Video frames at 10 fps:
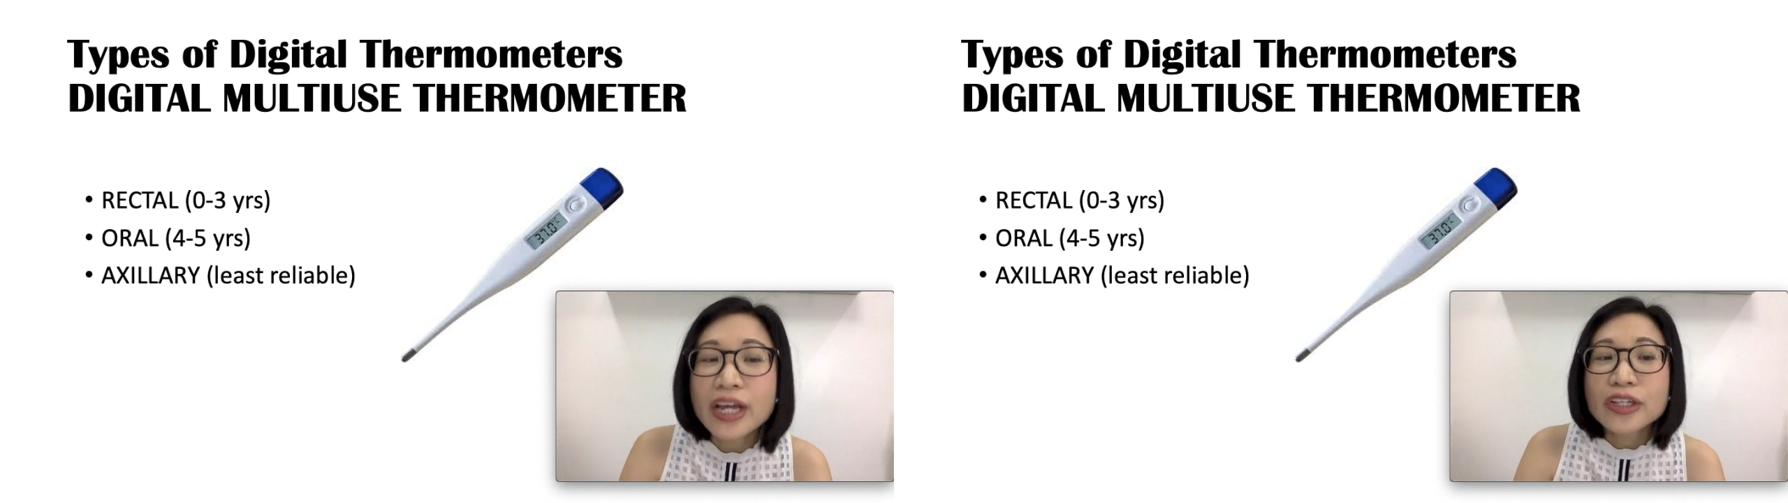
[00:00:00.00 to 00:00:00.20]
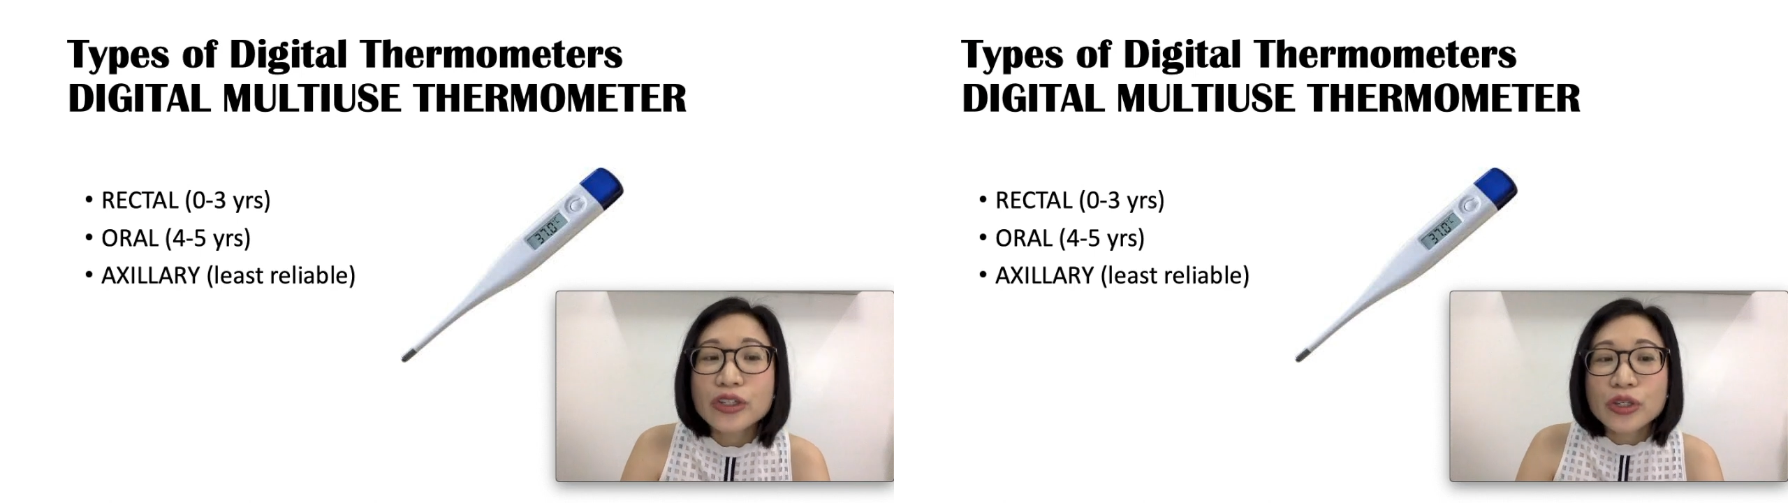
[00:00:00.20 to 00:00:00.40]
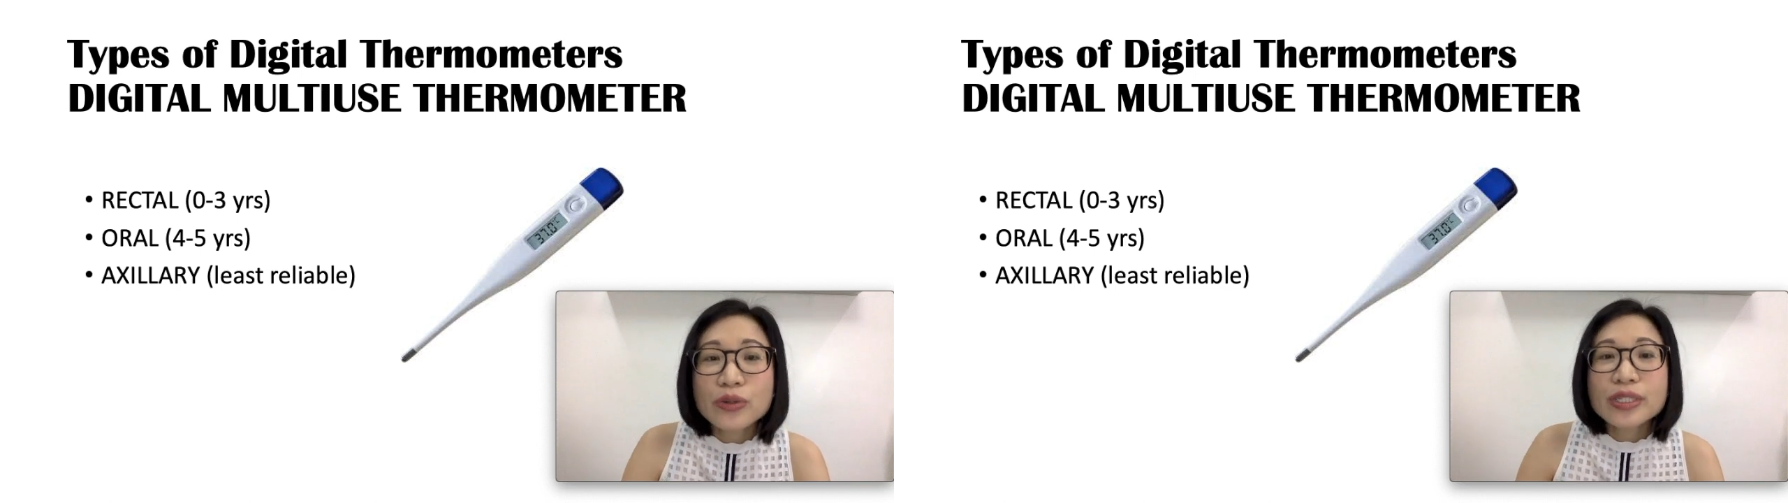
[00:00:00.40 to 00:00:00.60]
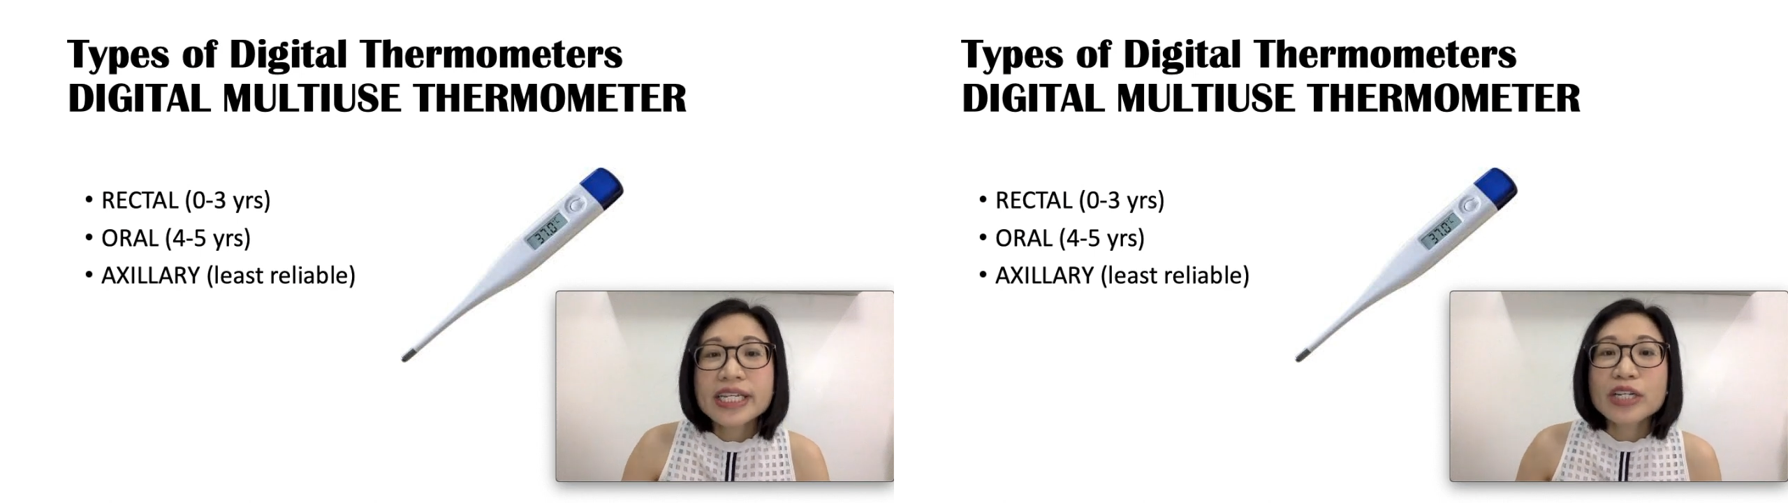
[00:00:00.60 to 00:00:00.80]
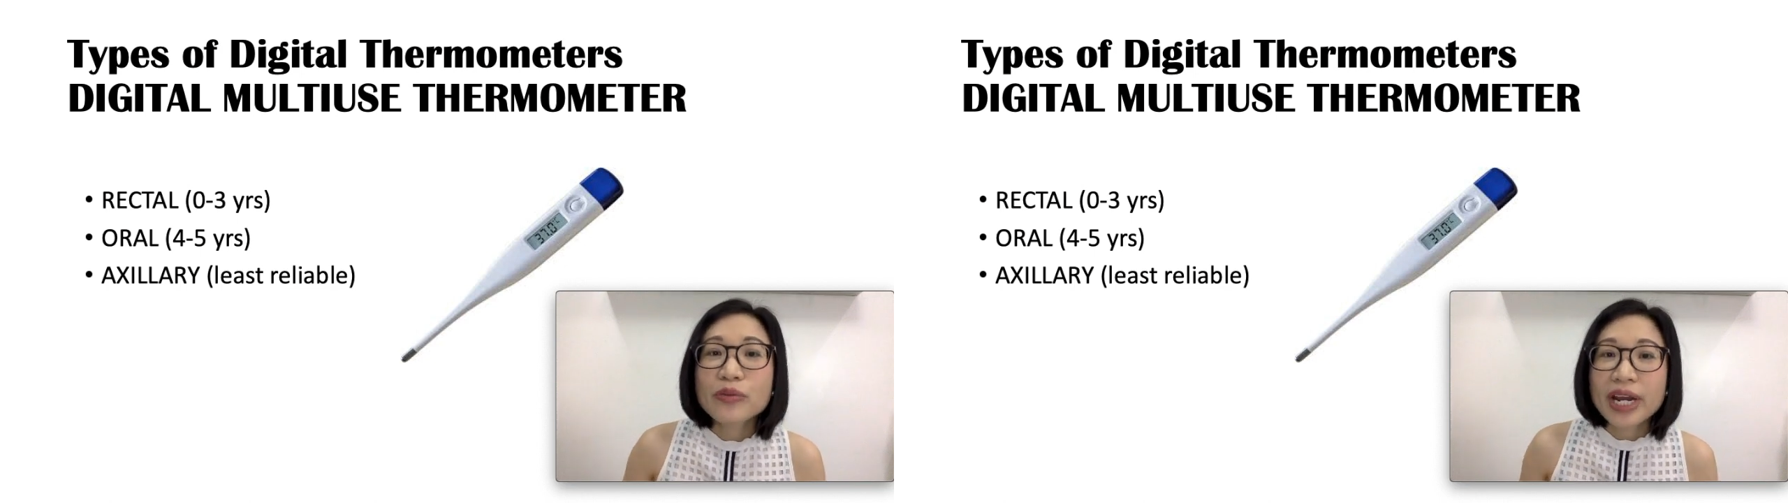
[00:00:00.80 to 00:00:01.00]
To use
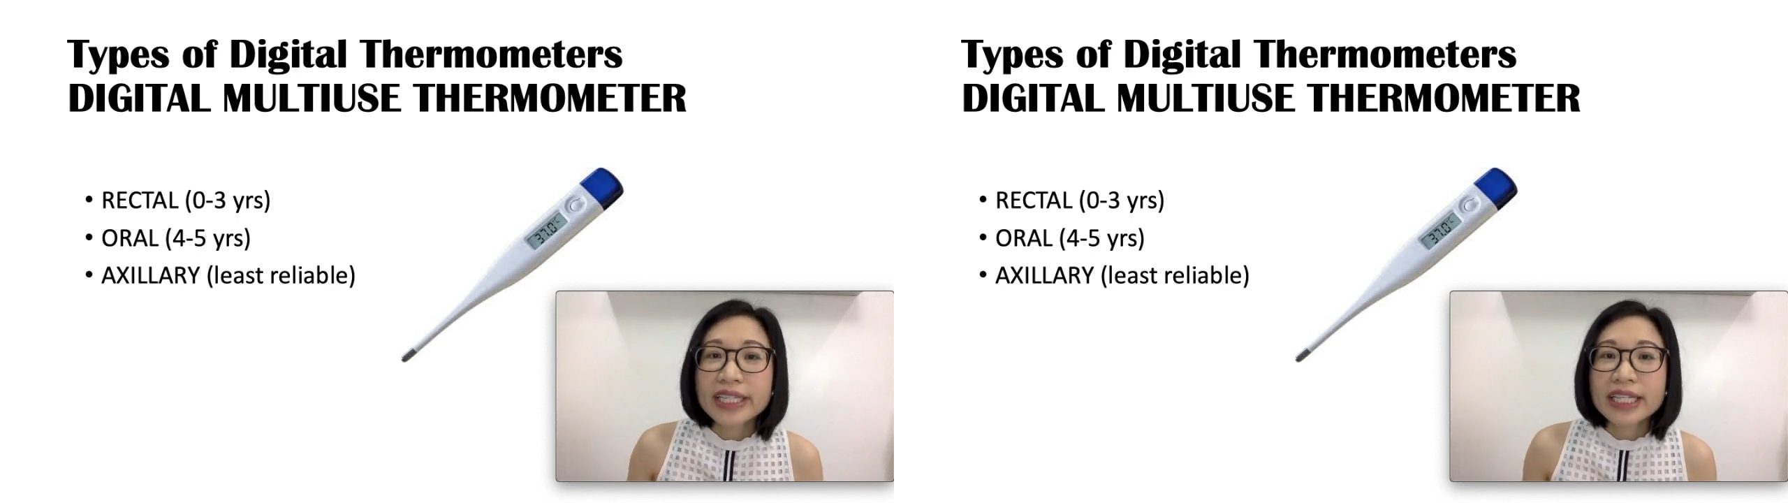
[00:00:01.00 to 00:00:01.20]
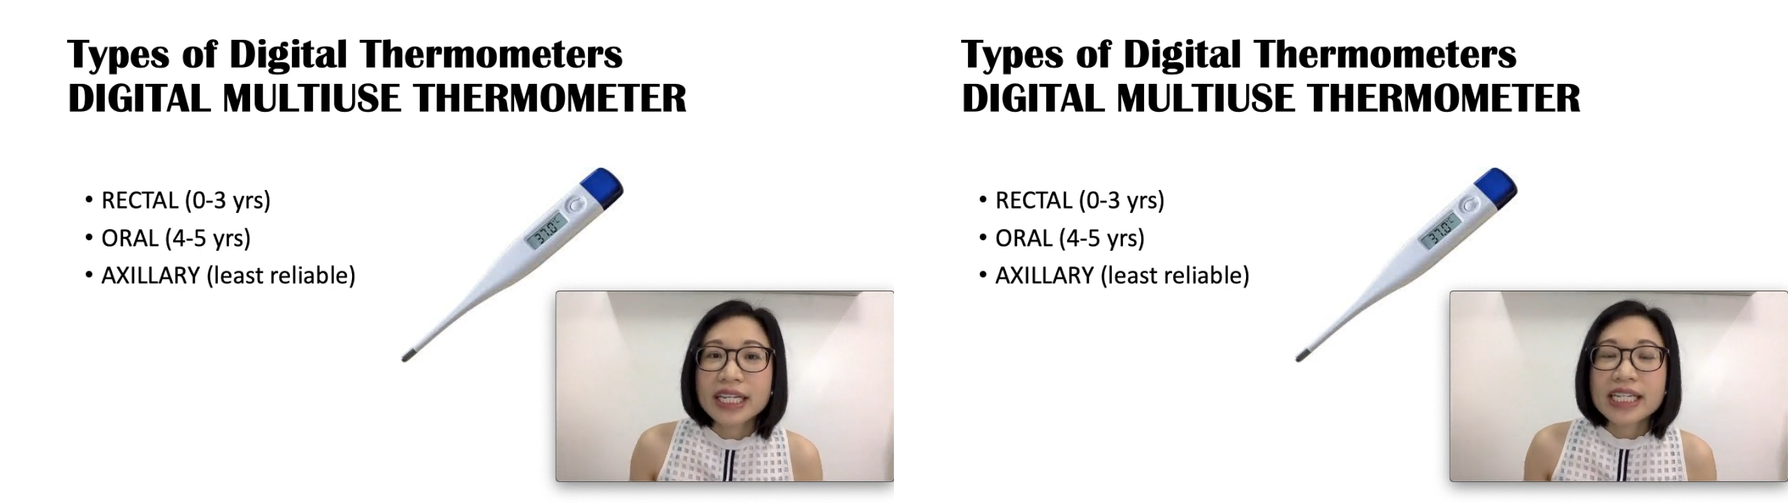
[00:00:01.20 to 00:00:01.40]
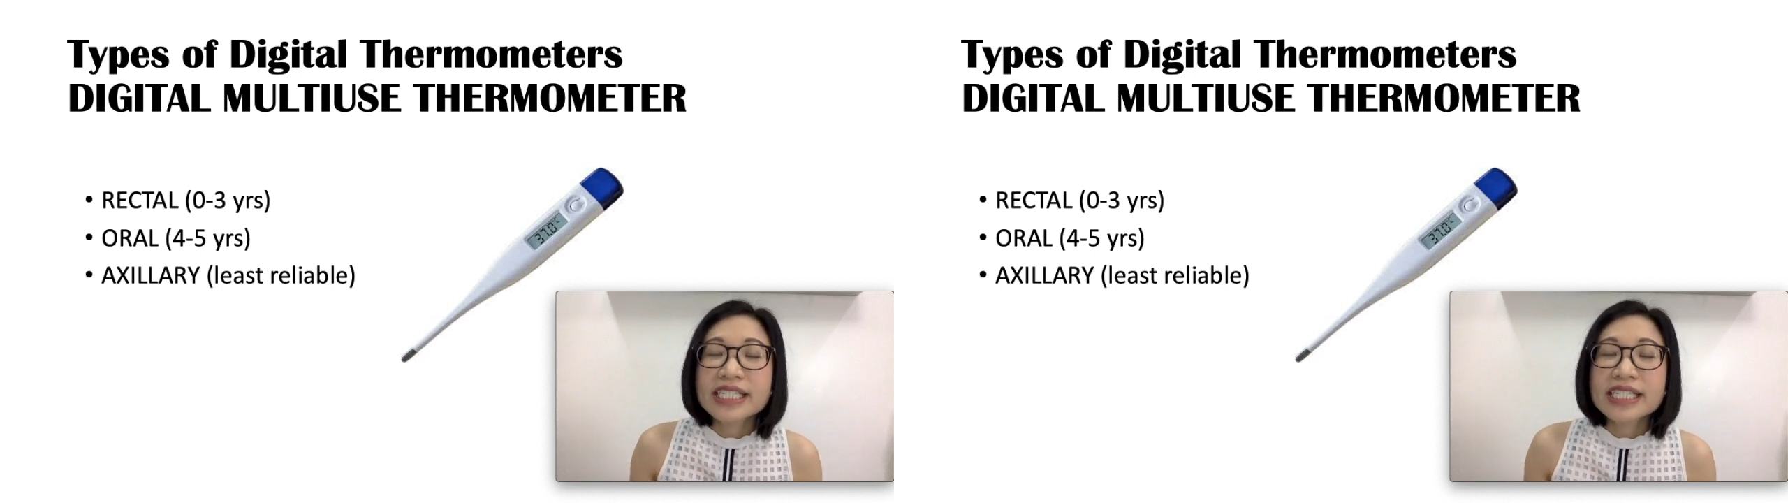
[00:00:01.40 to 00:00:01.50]
it rectally,